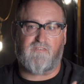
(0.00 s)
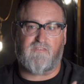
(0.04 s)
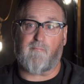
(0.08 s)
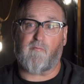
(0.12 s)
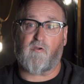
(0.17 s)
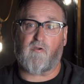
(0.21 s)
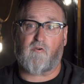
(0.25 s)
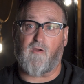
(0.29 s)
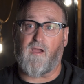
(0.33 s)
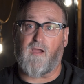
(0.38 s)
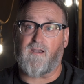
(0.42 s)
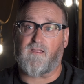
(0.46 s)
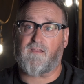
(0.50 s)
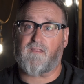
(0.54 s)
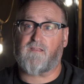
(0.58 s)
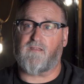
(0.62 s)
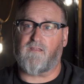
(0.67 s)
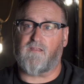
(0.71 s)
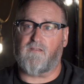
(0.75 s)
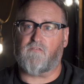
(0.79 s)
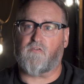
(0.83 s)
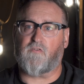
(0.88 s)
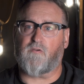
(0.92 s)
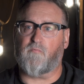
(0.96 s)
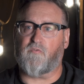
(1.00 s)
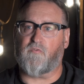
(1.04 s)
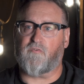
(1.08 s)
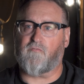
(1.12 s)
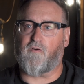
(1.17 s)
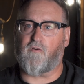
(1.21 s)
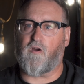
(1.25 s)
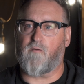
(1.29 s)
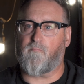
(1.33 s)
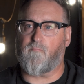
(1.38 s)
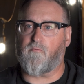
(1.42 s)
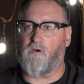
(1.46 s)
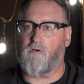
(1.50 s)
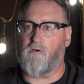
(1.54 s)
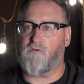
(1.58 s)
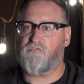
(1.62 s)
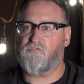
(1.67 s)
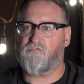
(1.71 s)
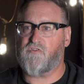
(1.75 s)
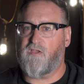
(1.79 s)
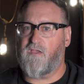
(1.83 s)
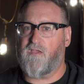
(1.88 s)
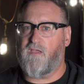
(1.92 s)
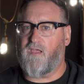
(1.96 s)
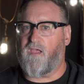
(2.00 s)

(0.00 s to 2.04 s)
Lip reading: democratic in terms of our approach,